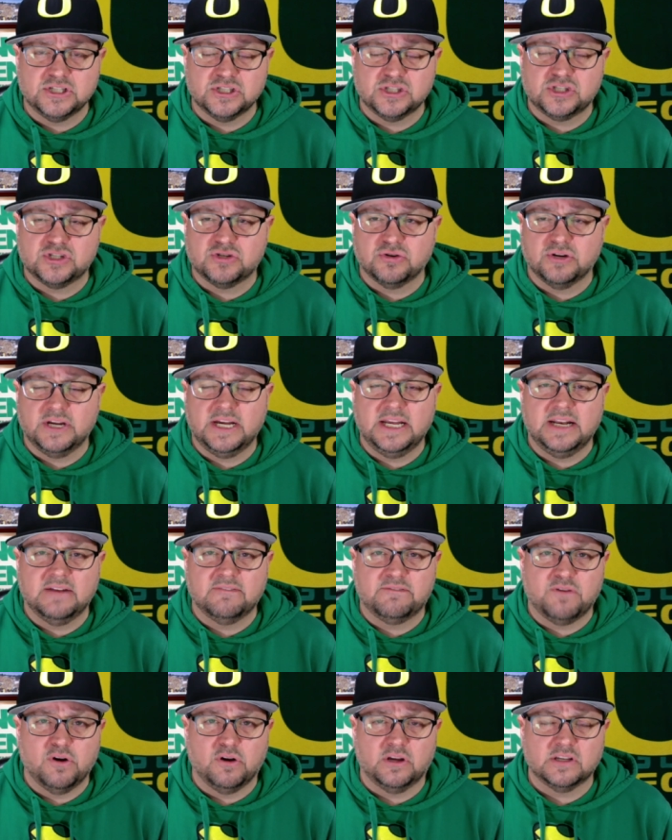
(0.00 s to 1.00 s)
Street and
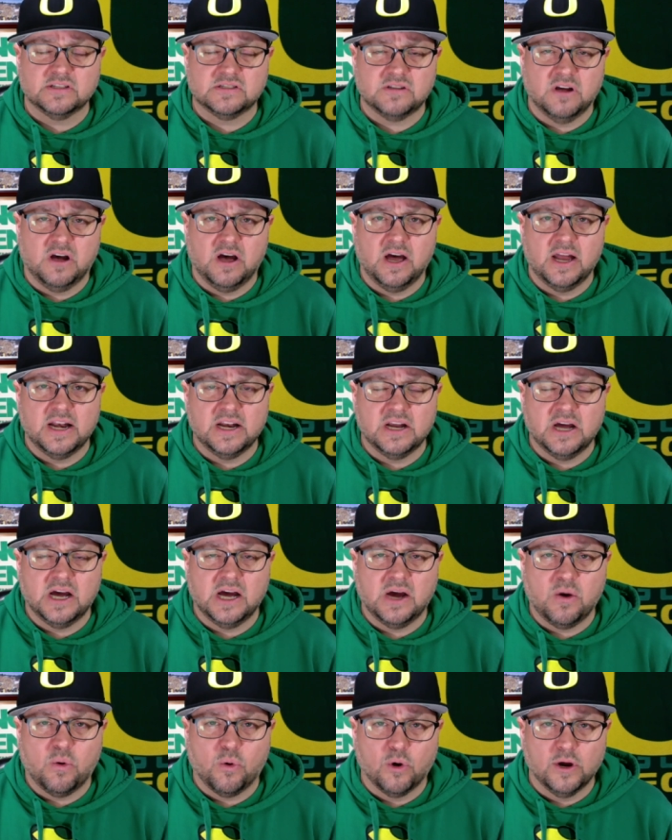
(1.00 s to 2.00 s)
focused on uh,
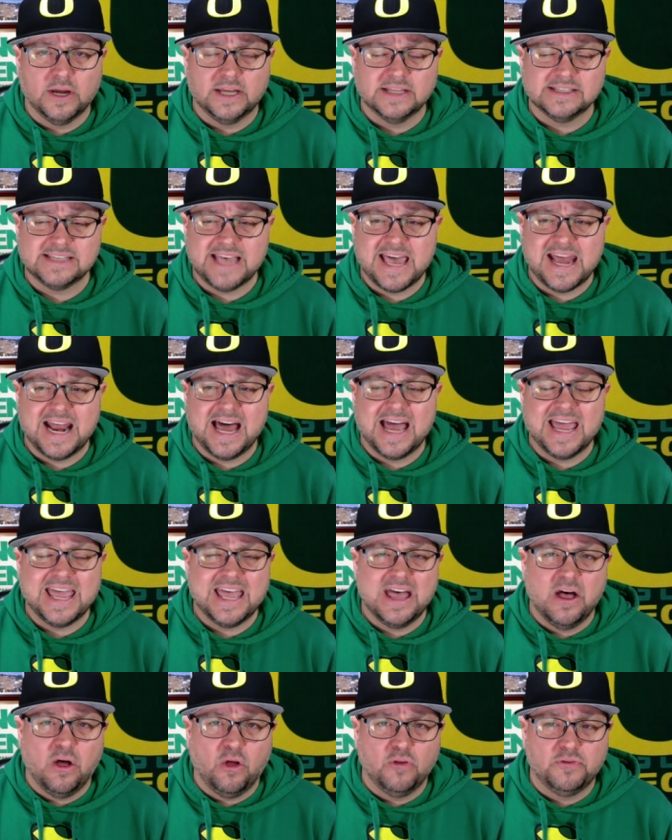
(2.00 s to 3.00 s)
Oregon's
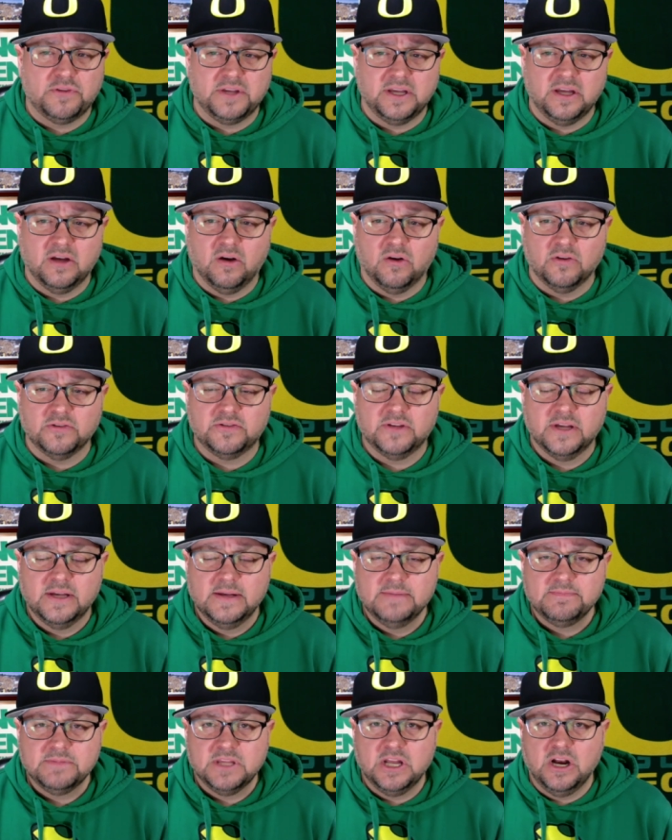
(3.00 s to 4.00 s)
NIL deals.
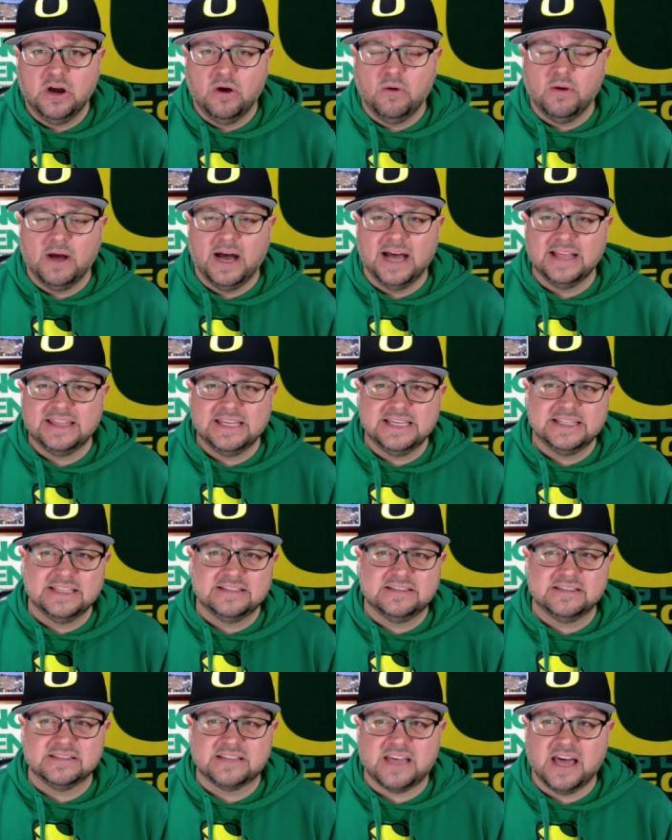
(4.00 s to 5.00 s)
You know, I think this
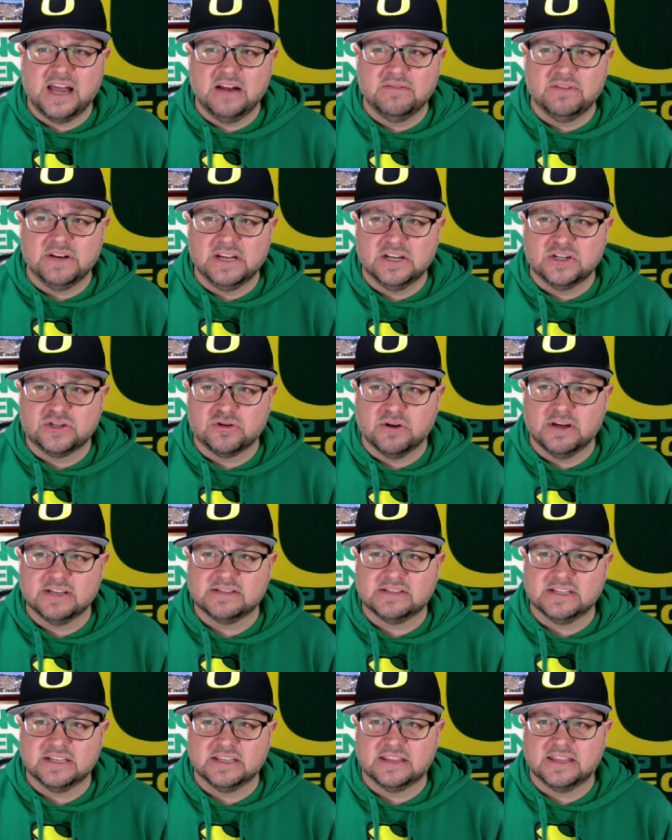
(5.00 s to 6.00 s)
is kind of an
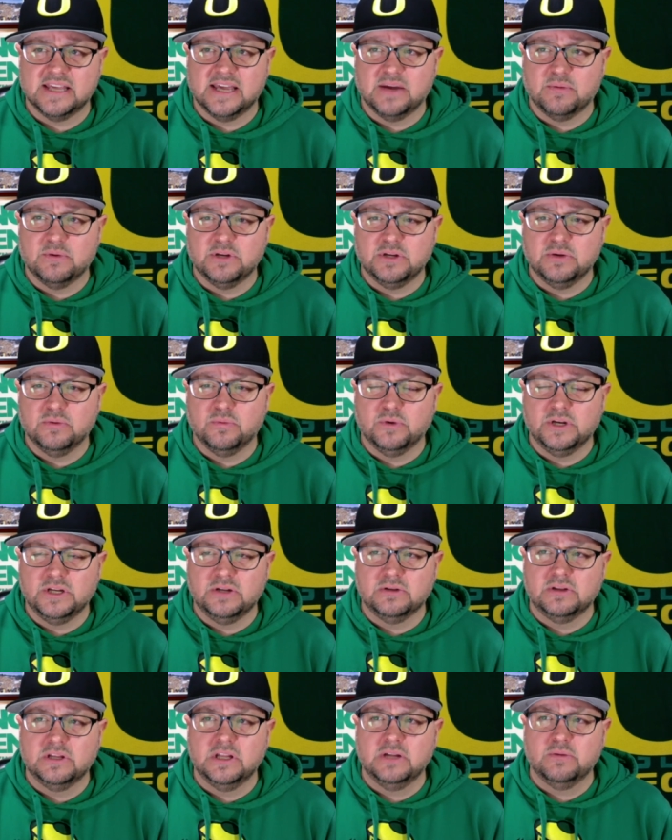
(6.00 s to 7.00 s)
interesting thing when you when
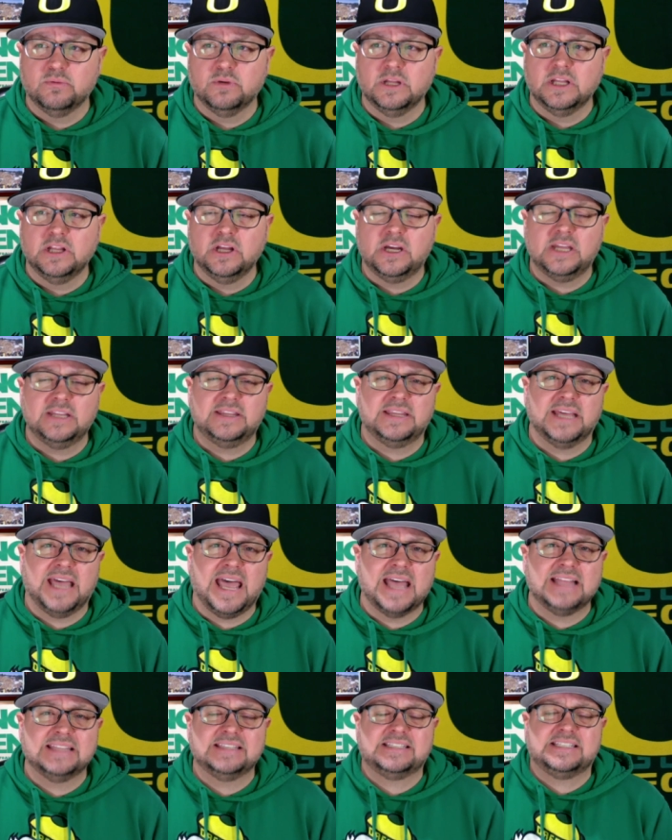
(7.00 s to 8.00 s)
you lo- really look at the
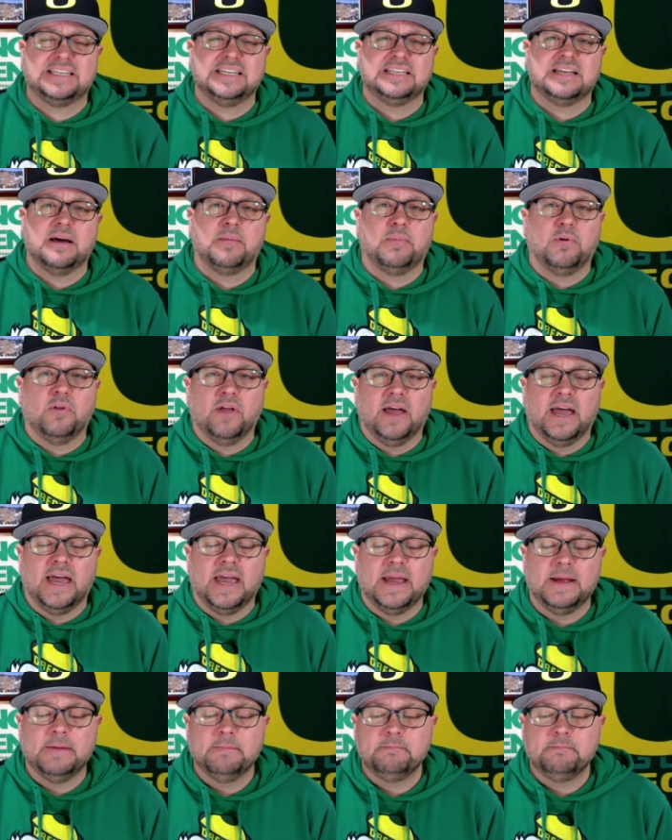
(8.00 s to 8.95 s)
NCAA.